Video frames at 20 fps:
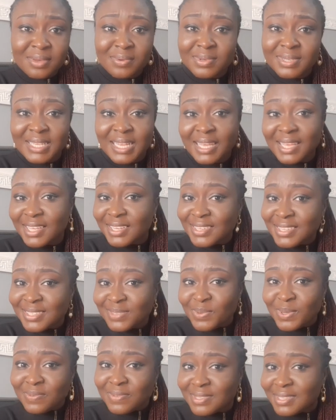he was like, he
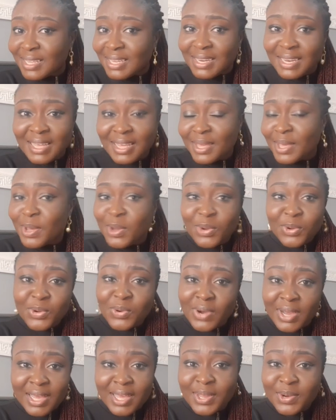just waved his hand like,
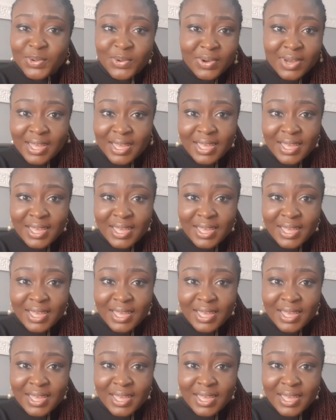go ahead.